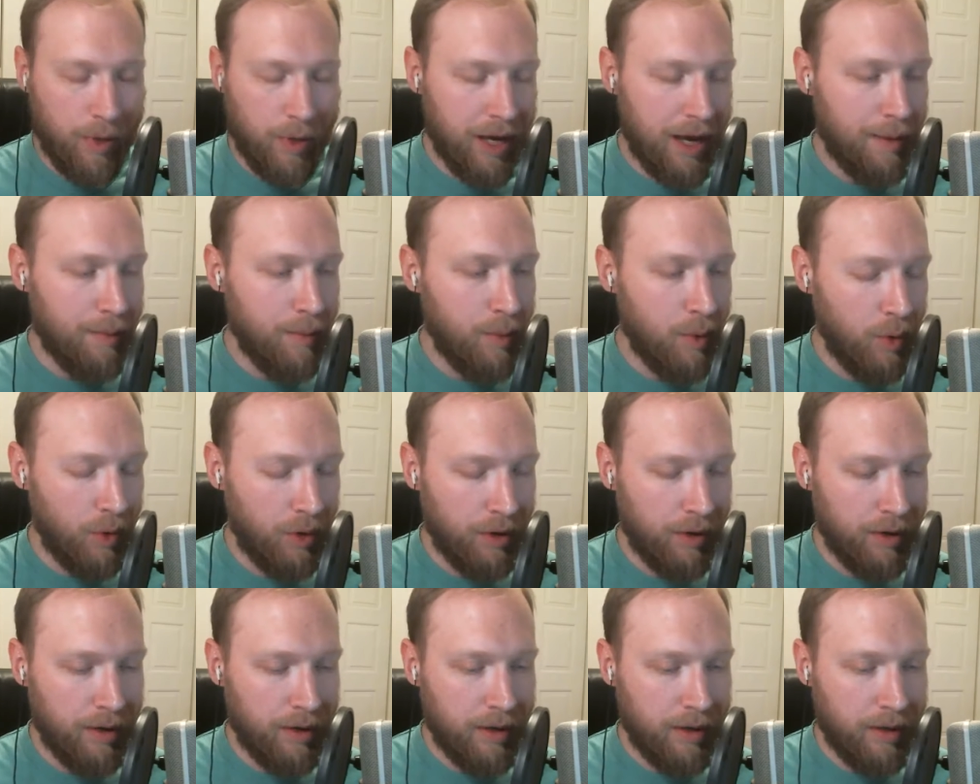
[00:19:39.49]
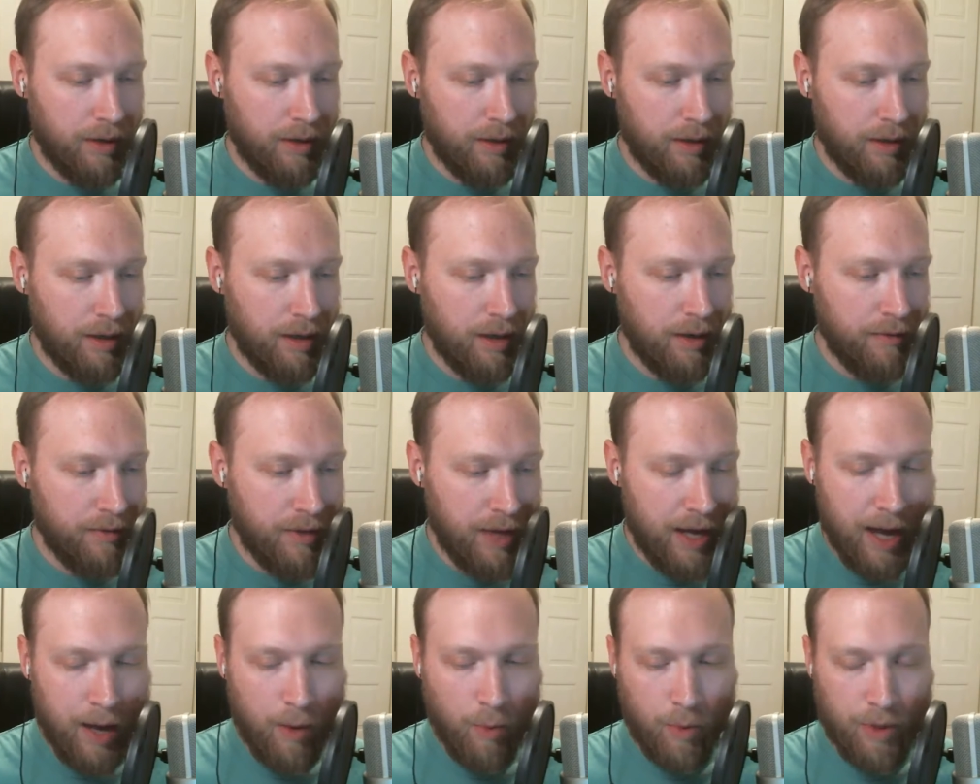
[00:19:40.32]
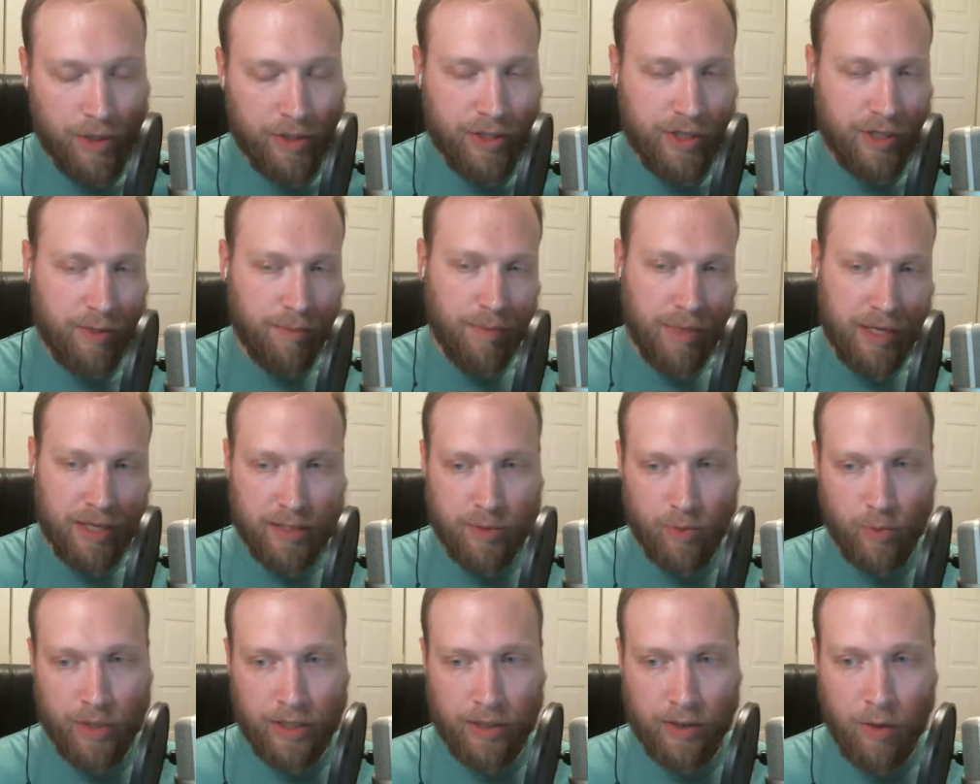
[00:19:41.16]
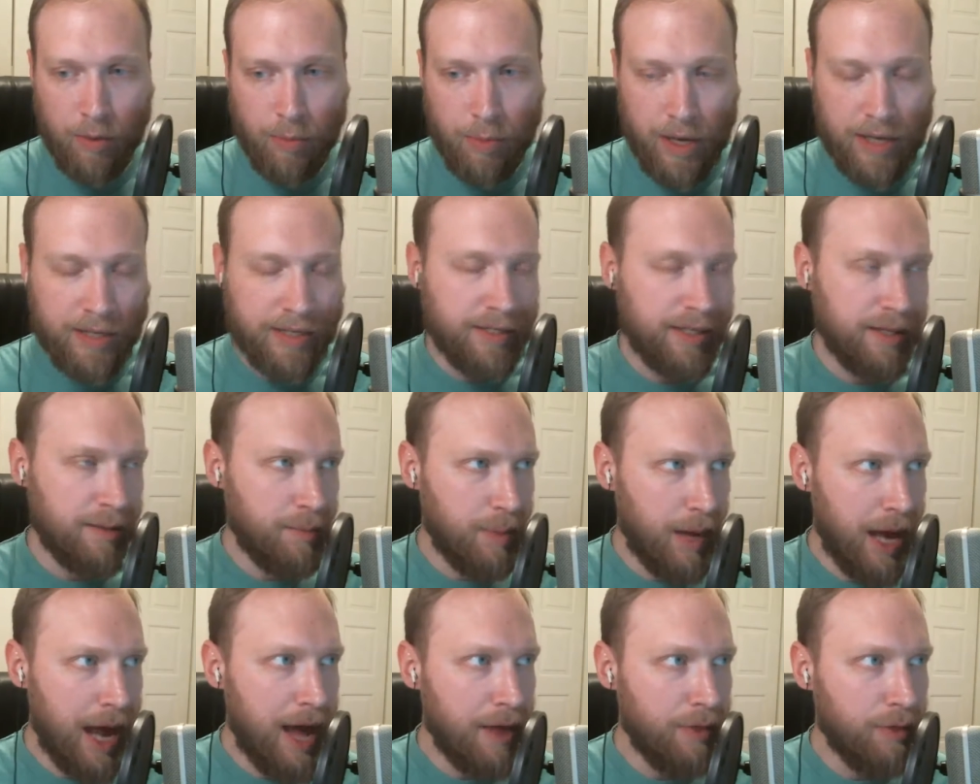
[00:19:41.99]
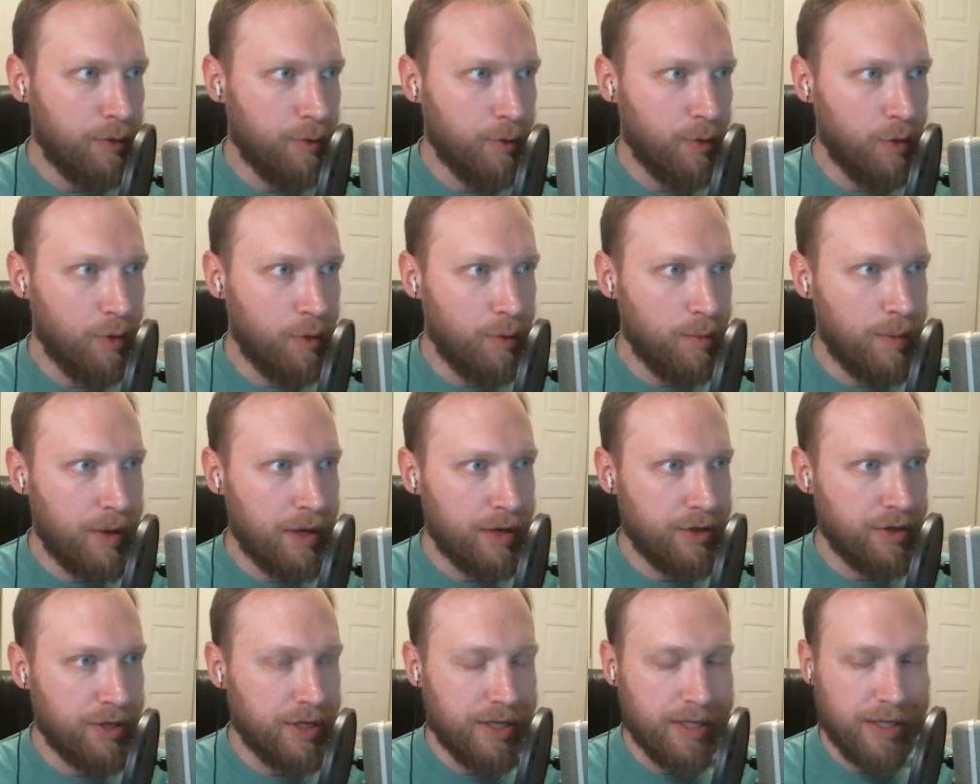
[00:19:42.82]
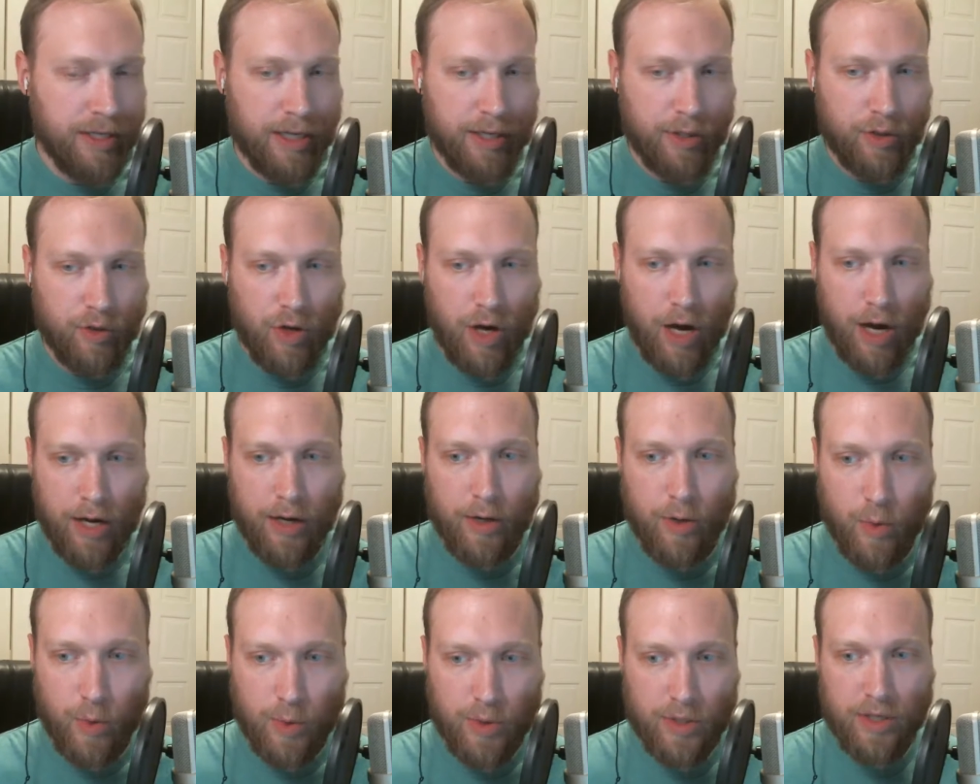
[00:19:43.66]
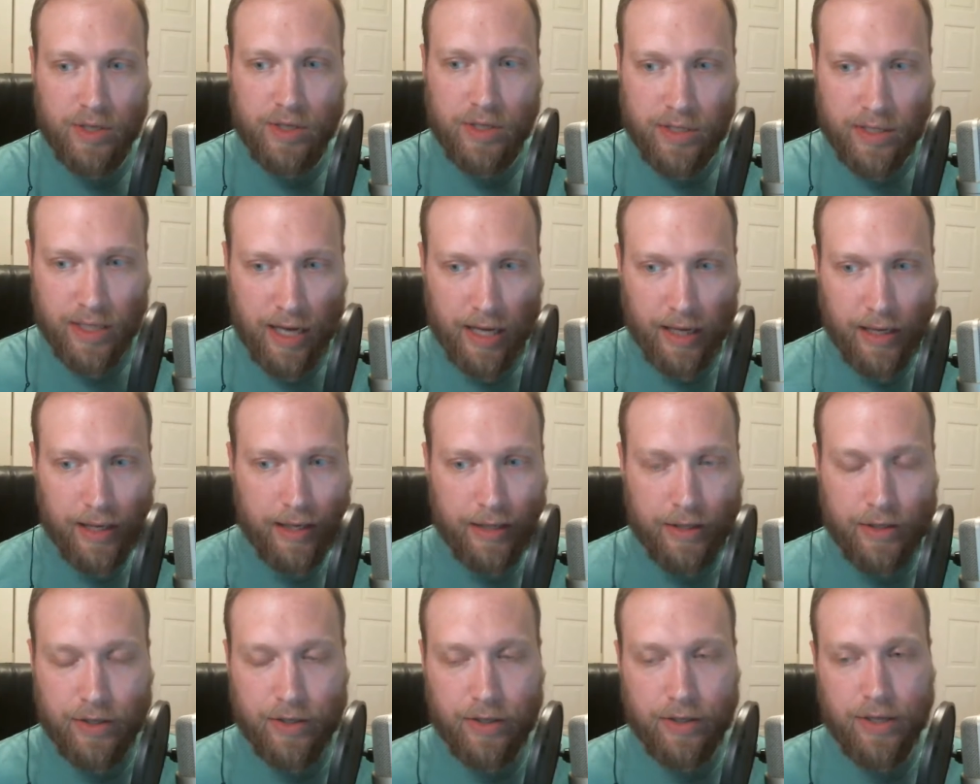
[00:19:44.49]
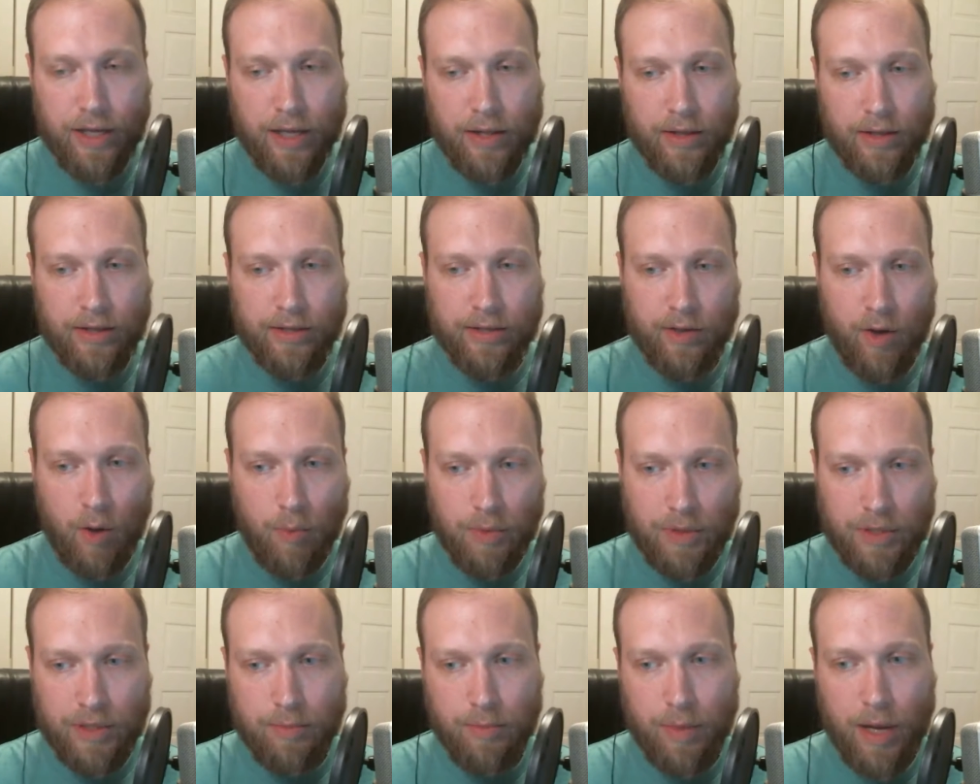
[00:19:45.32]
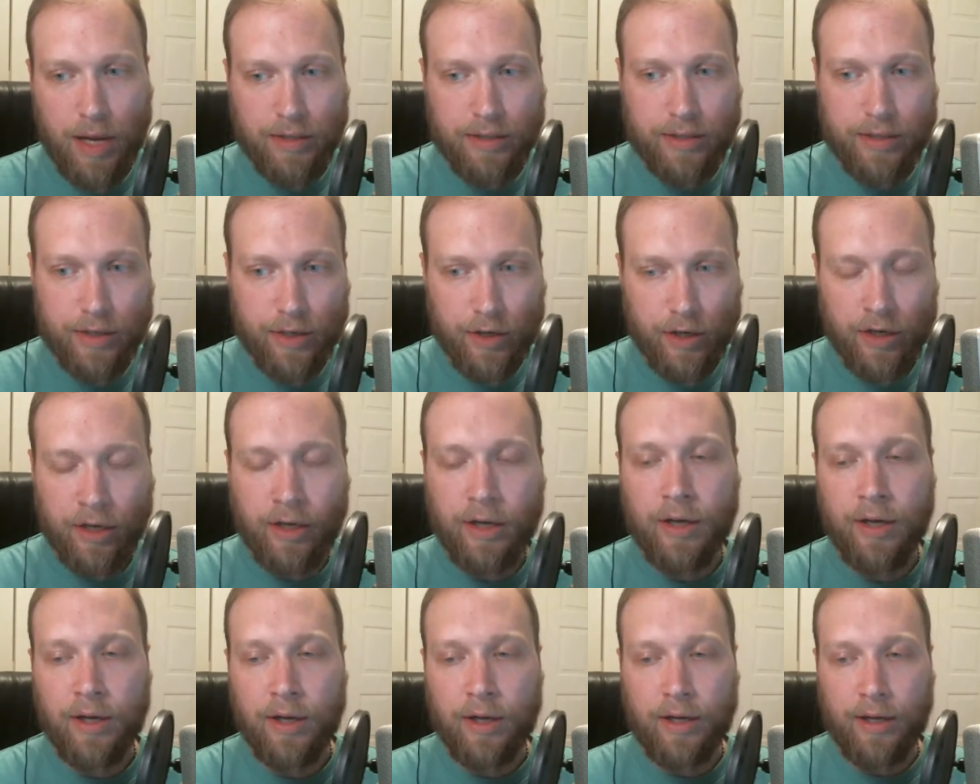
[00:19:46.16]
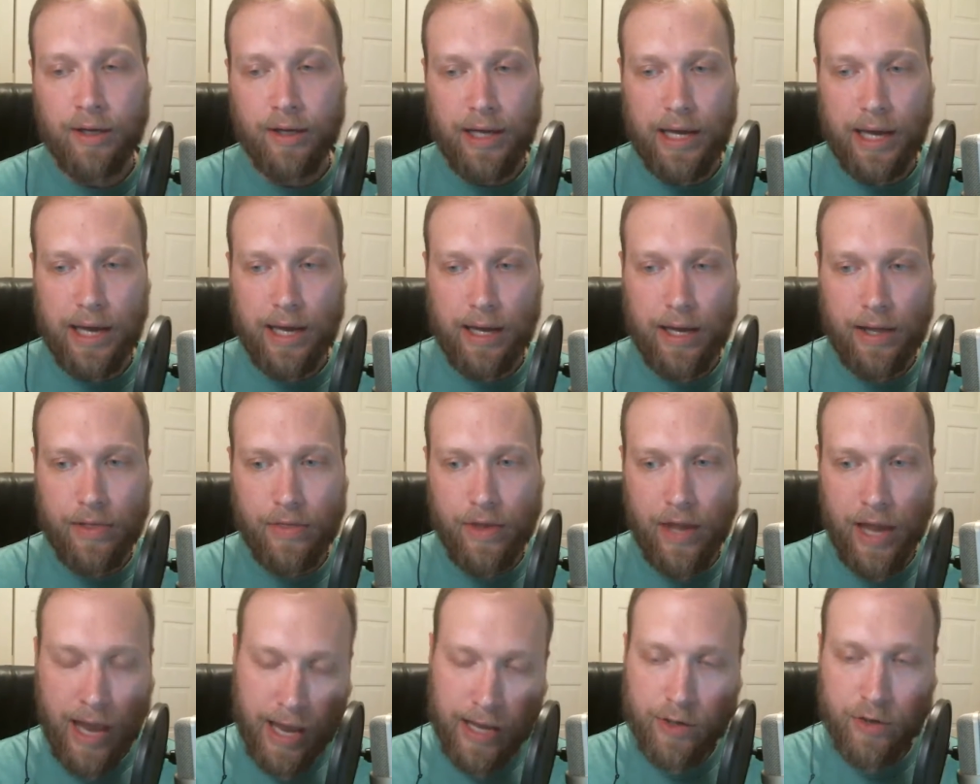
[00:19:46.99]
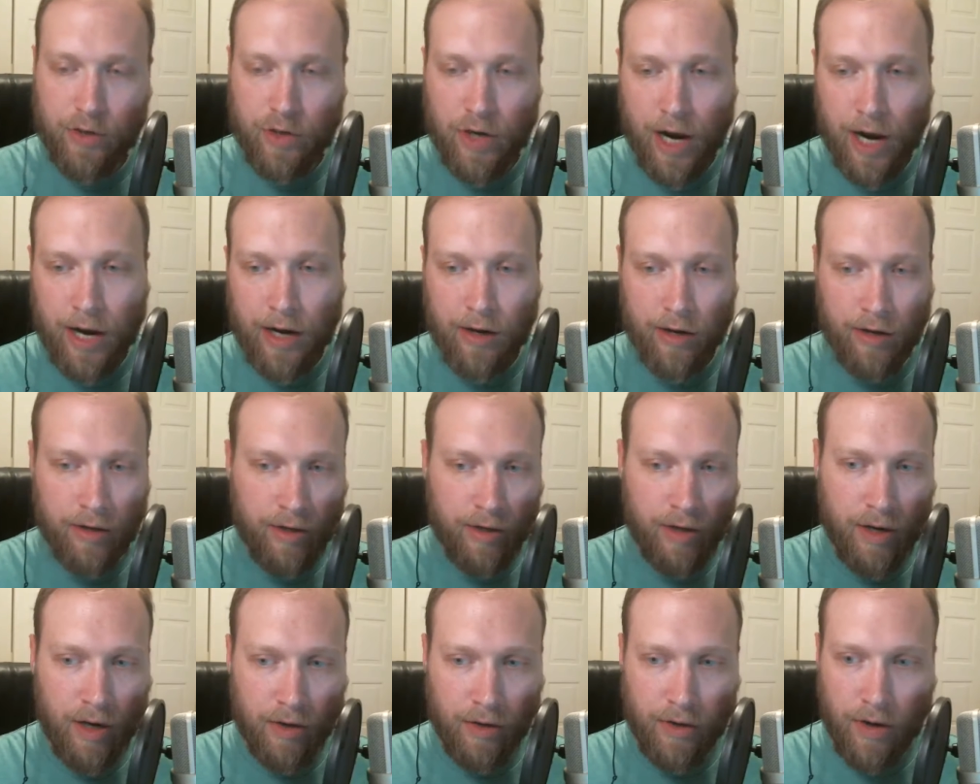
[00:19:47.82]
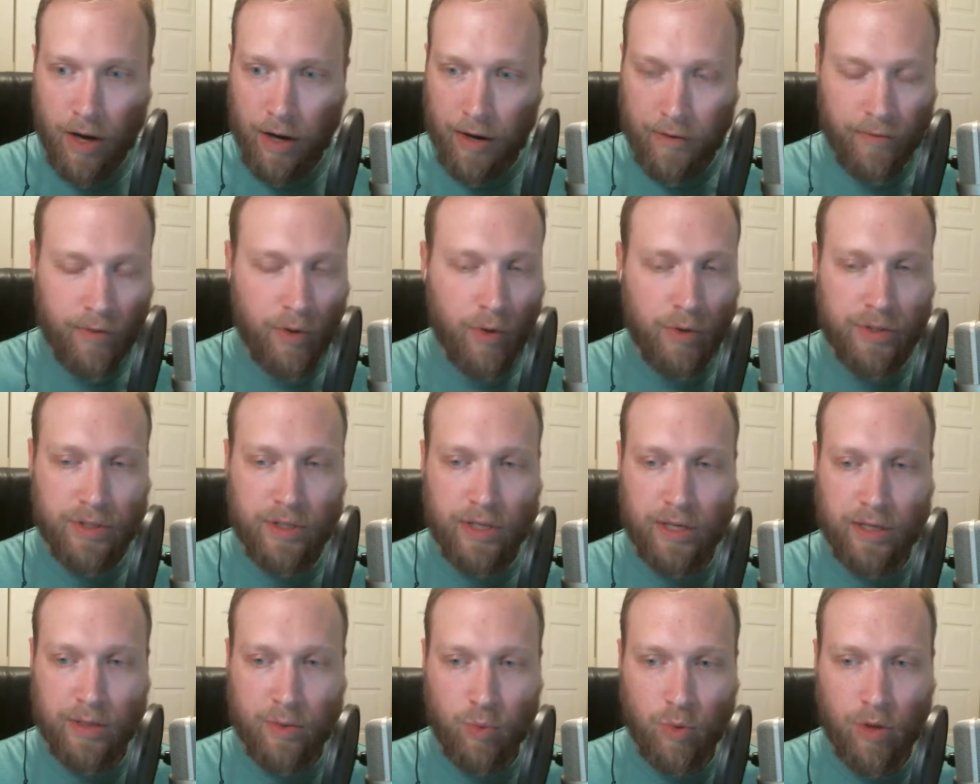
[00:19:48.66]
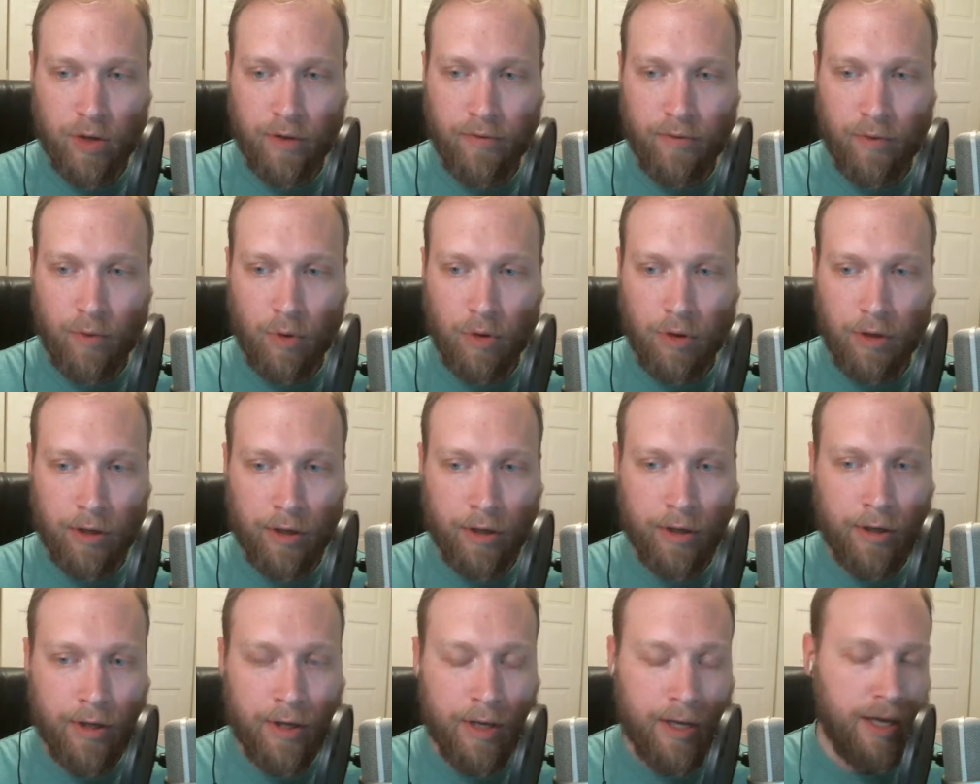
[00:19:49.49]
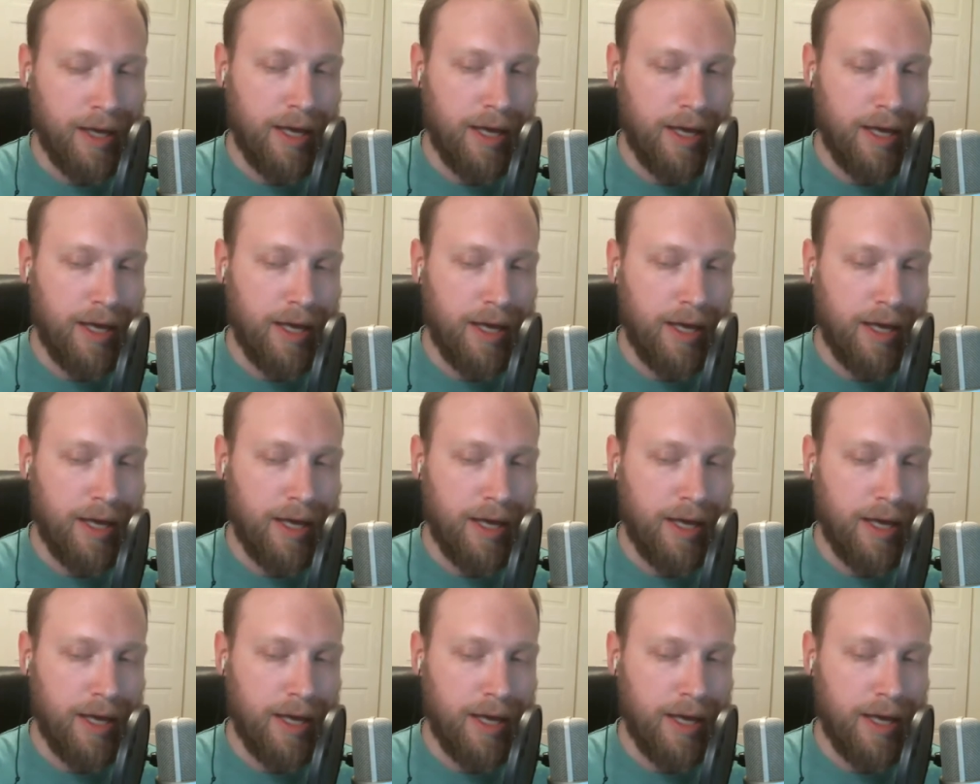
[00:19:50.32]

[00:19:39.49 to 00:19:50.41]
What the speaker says: got more of that when she meets Winnie Lopez in the bathroom, and she's like trying to use the sink and the soap dispenser and the hand dryer, and none of those things work for her.